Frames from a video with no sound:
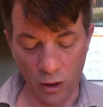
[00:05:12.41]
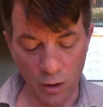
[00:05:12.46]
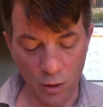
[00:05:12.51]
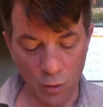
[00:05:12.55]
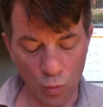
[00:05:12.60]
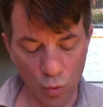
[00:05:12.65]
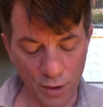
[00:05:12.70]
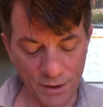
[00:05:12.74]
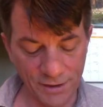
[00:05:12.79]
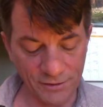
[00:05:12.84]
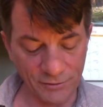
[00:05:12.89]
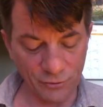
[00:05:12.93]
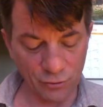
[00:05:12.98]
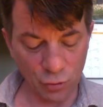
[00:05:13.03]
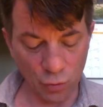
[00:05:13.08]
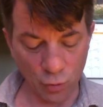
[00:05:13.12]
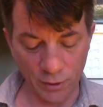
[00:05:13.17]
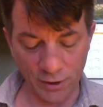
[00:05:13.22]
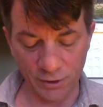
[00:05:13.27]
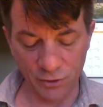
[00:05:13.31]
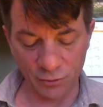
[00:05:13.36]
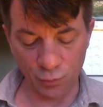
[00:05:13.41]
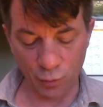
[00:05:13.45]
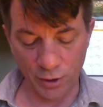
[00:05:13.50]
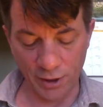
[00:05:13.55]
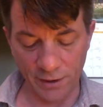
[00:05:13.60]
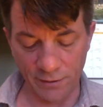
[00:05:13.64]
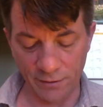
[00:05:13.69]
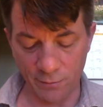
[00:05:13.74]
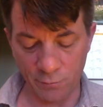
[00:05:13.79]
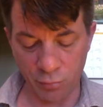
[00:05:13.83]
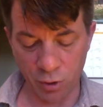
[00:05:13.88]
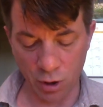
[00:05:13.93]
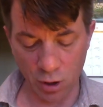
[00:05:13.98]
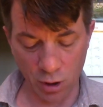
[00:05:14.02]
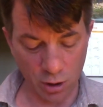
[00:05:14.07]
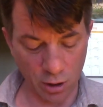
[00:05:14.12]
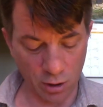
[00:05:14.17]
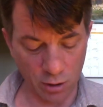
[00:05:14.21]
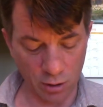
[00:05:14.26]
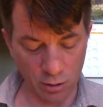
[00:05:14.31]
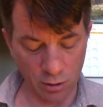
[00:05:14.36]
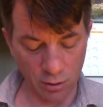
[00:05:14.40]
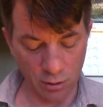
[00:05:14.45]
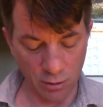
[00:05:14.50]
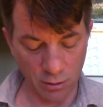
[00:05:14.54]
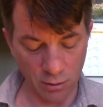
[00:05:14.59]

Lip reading: What is the quickest way to the park?